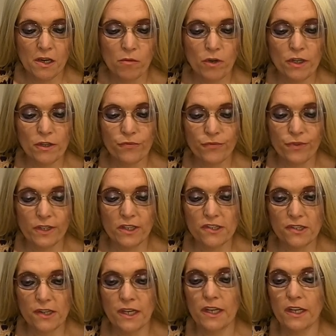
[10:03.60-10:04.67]
what it
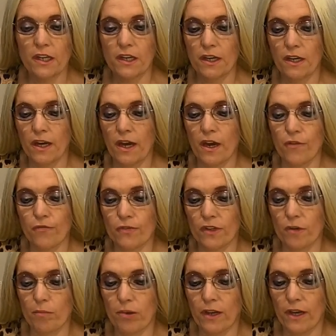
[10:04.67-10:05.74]
feels like after
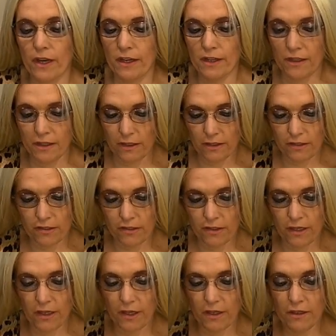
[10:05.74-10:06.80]
applying it,
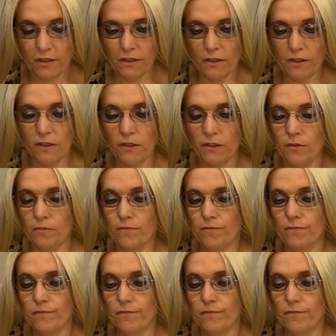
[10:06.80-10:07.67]
and